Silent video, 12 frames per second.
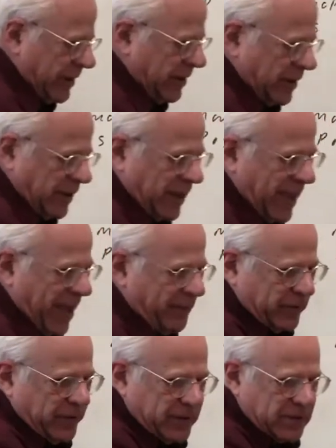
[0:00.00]
and that the
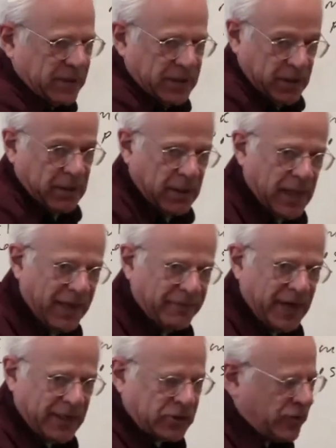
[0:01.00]
capitalists have
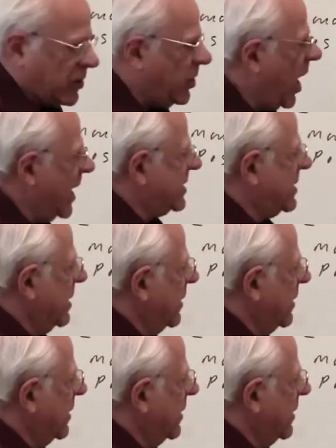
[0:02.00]
an extra cost